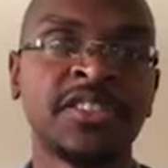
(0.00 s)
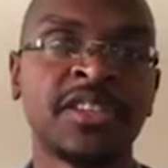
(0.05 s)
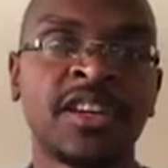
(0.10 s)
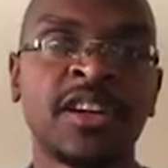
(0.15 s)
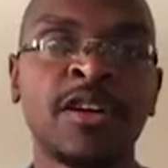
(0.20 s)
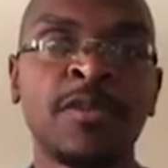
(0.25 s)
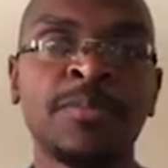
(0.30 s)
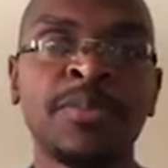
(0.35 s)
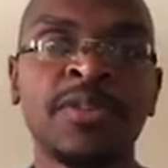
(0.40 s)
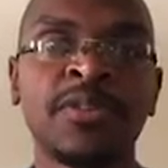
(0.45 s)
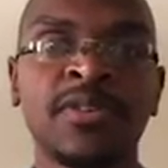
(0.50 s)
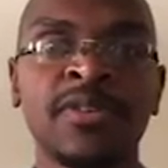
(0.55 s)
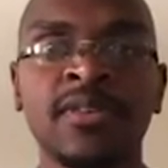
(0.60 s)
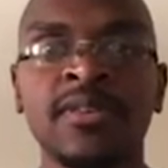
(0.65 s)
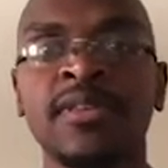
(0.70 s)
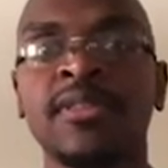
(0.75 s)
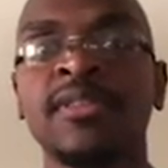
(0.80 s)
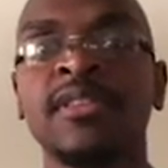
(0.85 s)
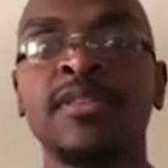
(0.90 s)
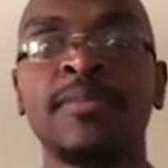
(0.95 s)
to help you learn
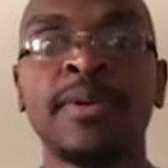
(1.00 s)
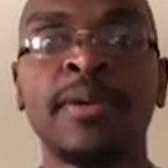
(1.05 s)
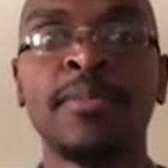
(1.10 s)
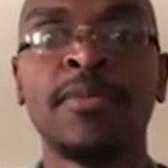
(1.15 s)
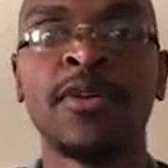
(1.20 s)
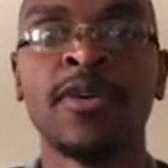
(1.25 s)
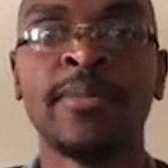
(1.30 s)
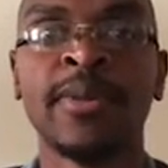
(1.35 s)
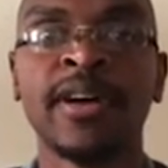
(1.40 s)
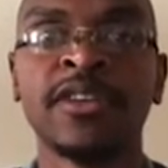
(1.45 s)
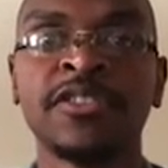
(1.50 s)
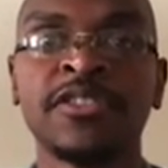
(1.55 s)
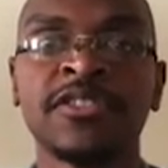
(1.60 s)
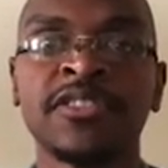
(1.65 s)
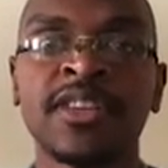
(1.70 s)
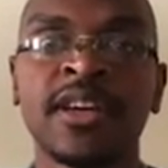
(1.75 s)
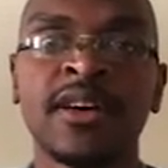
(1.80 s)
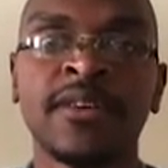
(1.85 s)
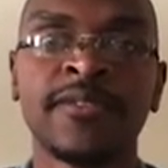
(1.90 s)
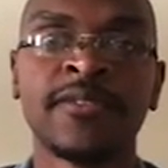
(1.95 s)
a little bit more about
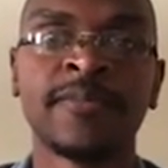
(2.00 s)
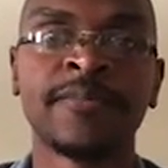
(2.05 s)
yourself.